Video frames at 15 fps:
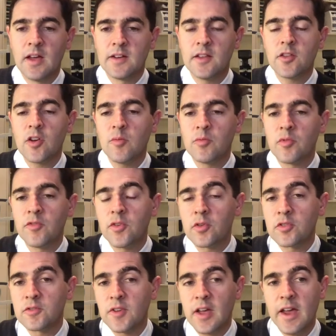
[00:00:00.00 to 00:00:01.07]
Another common referral
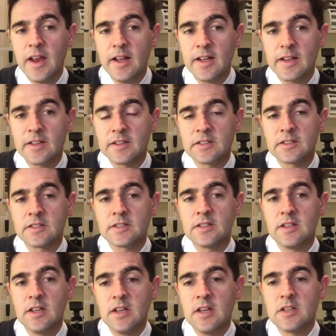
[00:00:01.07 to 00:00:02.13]
is for headaches.
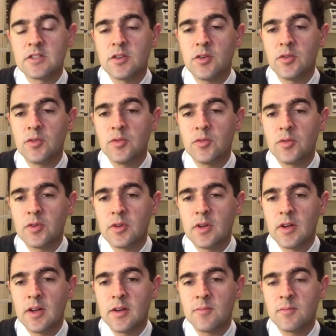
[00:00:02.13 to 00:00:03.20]
So
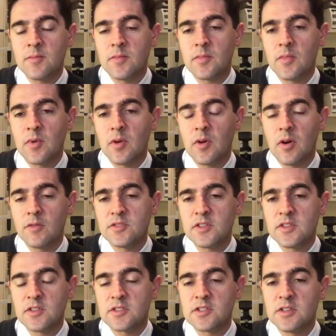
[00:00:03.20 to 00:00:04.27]
obviously
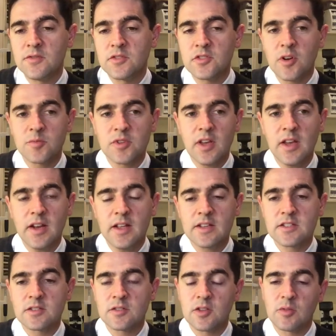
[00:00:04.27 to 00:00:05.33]
there's lots of different types of
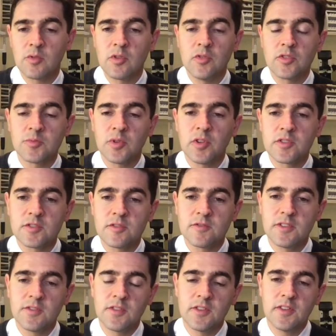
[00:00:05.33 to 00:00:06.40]
headaches that can cause by lots of
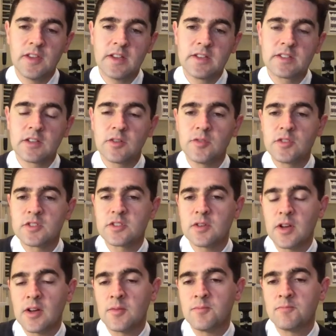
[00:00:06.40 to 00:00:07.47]
different things, and I always
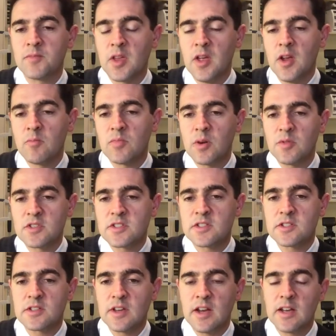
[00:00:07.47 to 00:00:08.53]

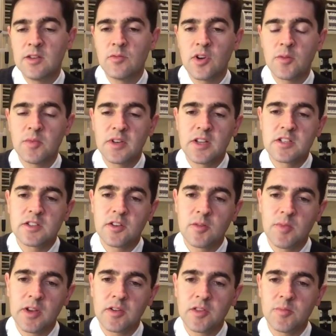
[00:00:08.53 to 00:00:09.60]
premise any recommendation that I
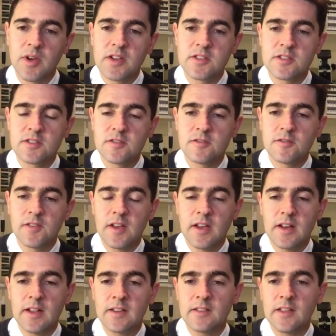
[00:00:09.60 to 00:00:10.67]
make on the basis of a
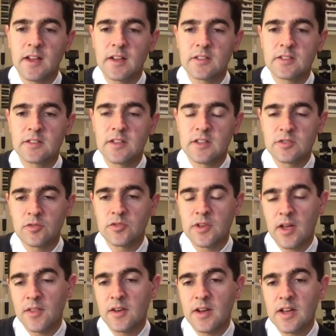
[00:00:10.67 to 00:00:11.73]
headache that there's
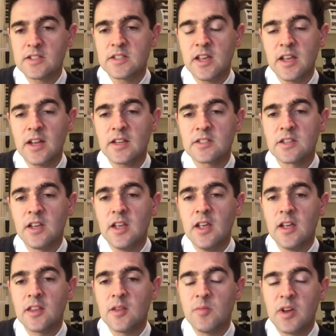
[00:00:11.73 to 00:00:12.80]
other nasty headaches
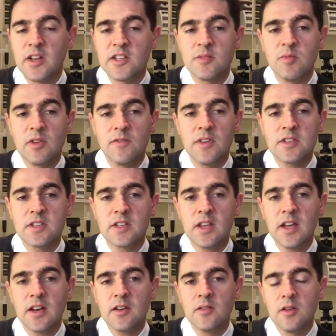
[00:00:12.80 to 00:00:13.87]
that may need to be
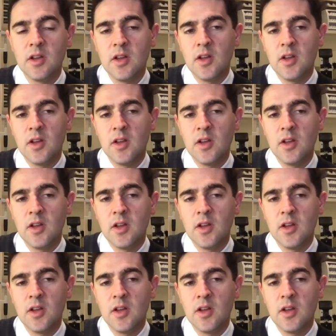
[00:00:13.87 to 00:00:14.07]
investigated.